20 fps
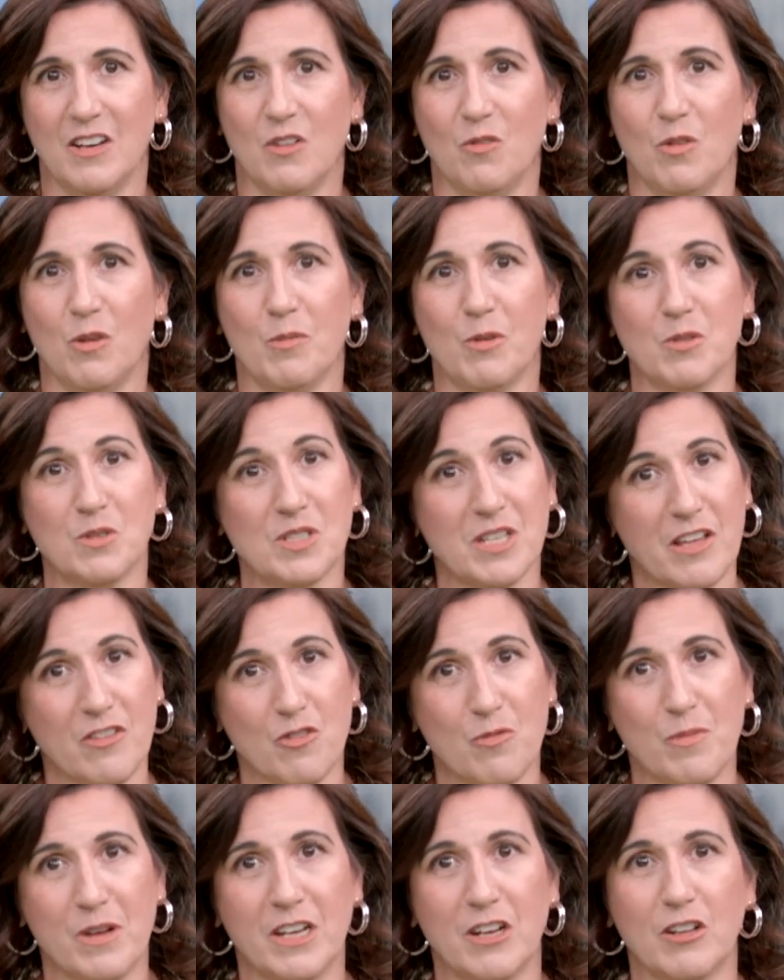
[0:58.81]
While most
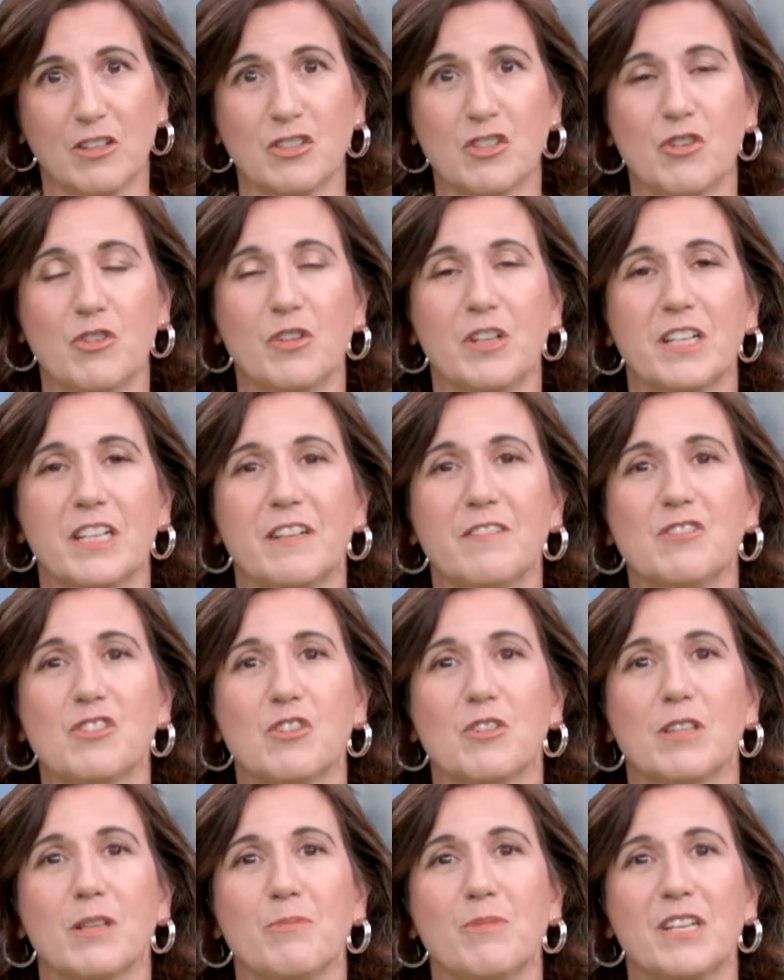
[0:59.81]
other meat alternatives
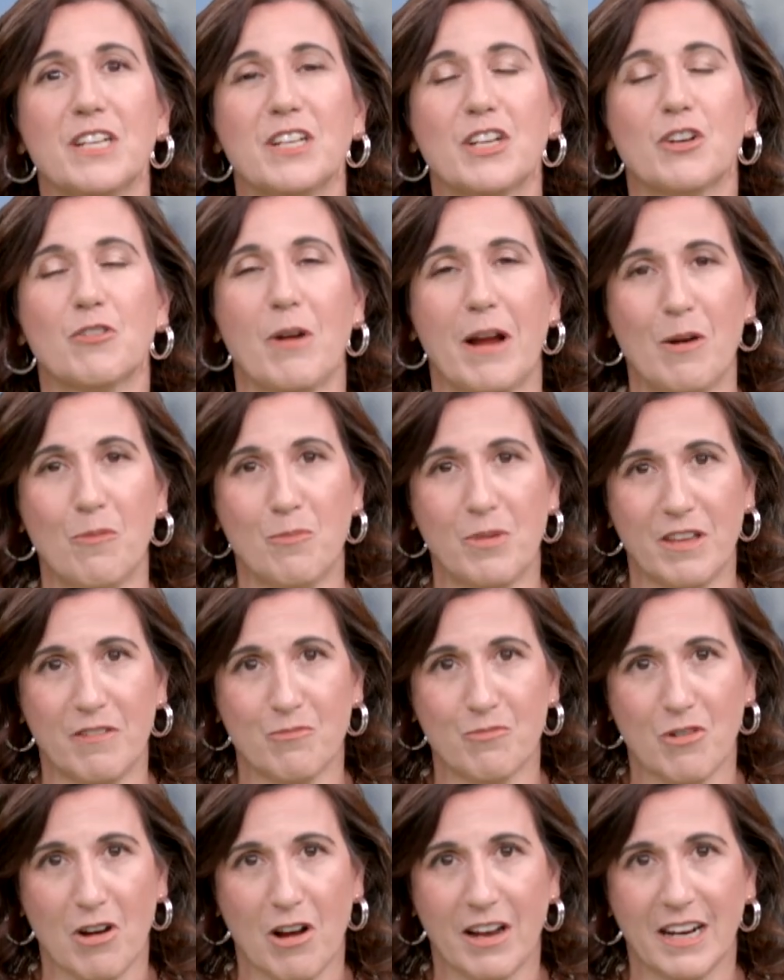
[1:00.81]
are limited to ground
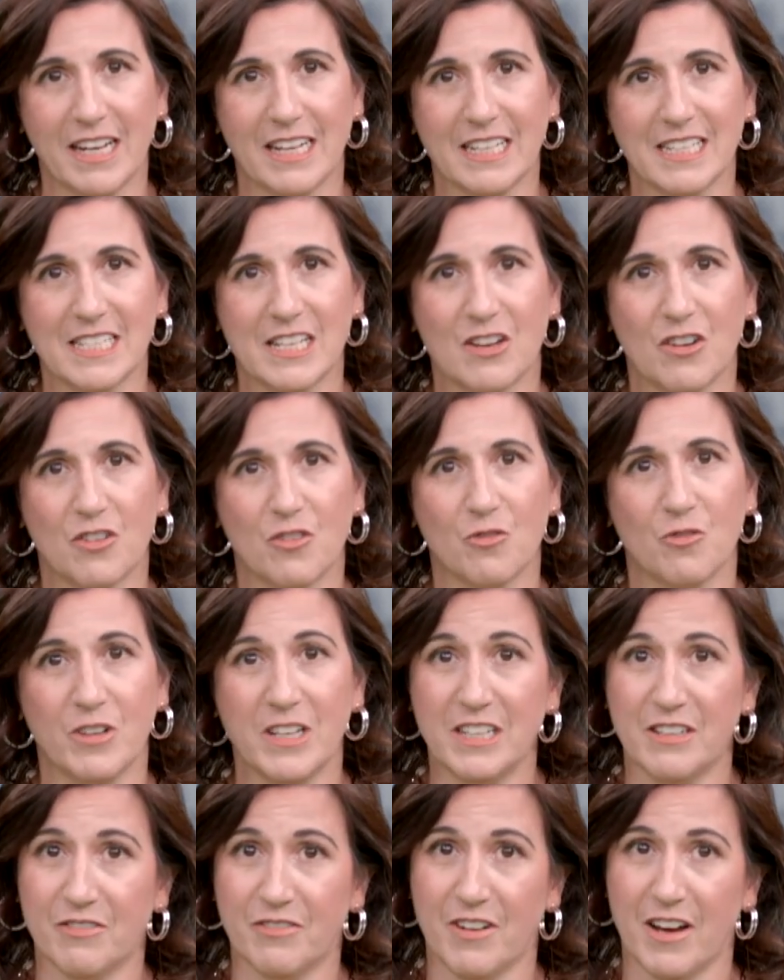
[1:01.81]
beef products,
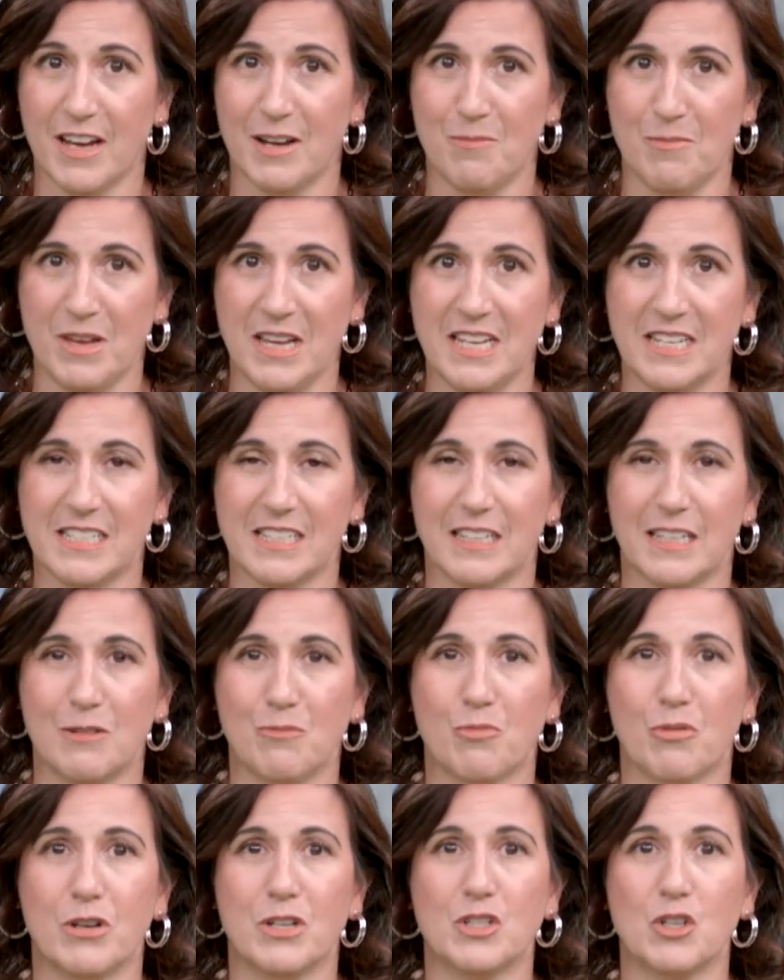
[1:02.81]
Redefined Meat
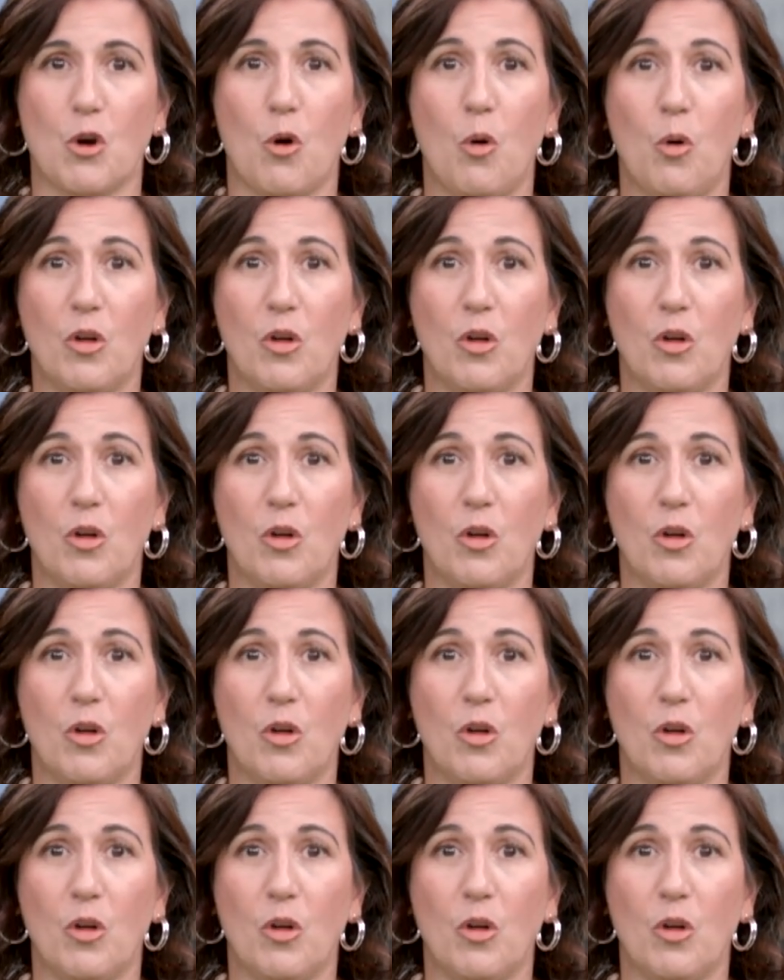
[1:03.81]
can print whole